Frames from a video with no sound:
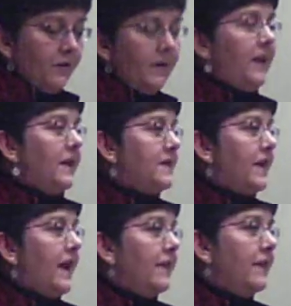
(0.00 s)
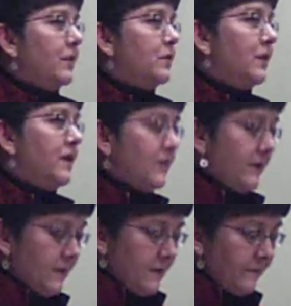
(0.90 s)
needs and their
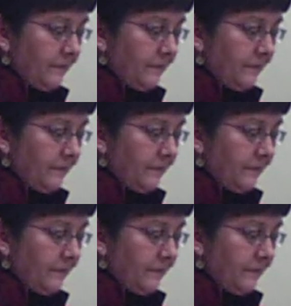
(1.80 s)
traditions.